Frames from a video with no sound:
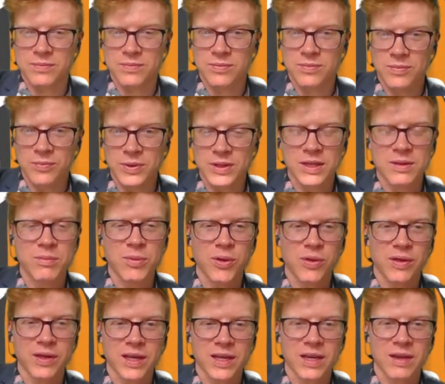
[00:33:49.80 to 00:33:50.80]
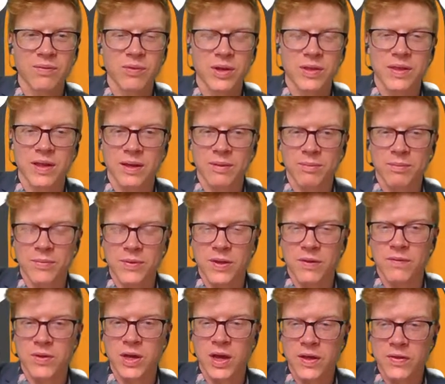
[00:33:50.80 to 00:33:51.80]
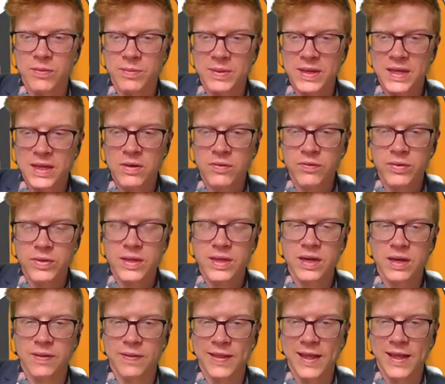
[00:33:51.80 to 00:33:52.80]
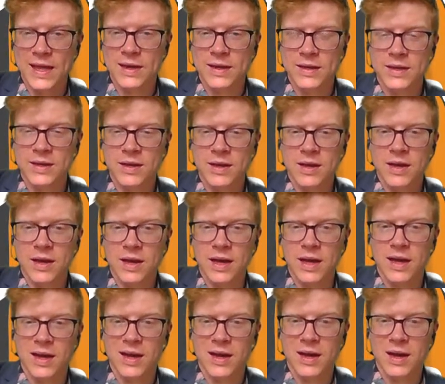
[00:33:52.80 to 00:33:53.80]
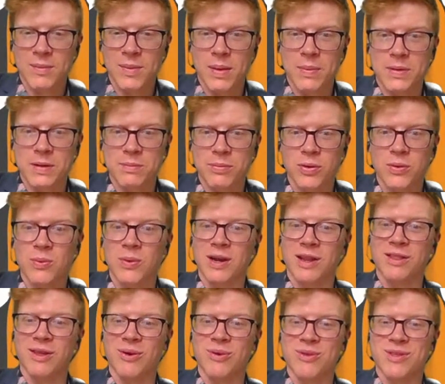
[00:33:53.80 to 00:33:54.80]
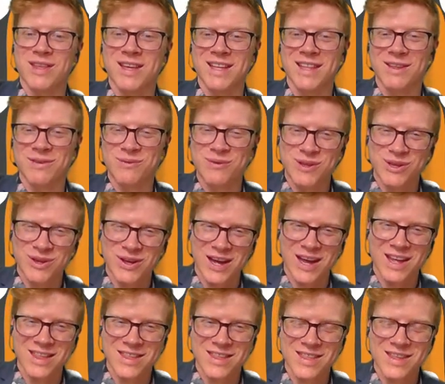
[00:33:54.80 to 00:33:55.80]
with the music and everything. So if you guys would be interested in that, I'm happy to put one of those together for you guys